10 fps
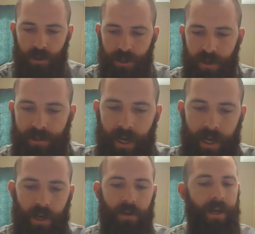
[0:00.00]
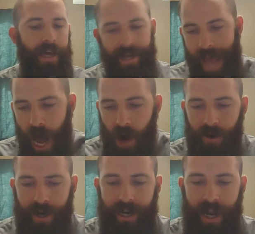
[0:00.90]
There a second ago. Now we're
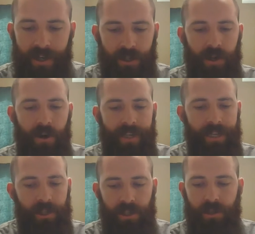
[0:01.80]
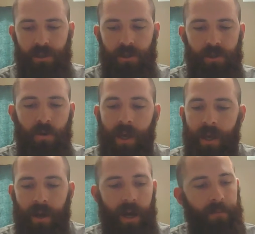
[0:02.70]
going to kind of turn our attention to
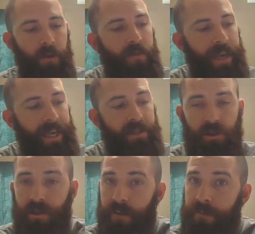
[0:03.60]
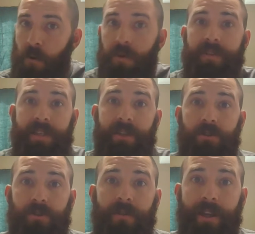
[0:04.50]
moving into the fourth
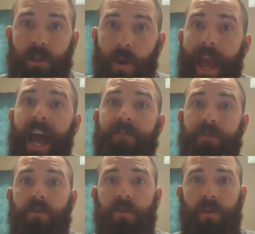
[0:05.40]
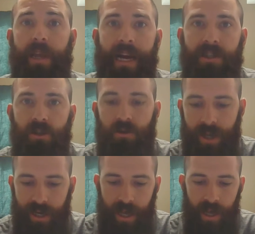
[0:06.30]
century, right? So after
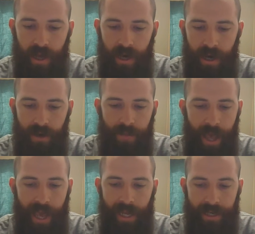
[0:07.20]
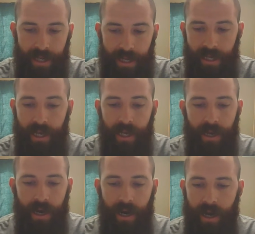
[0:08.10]
300 AD,
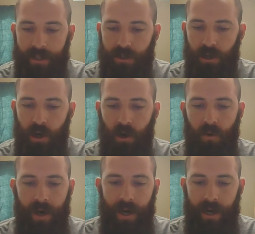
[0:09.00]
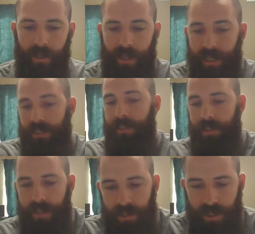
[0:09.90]
and so
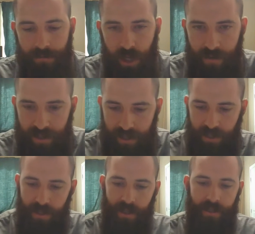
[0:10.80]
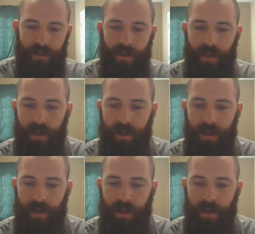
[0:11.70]
this the subject of this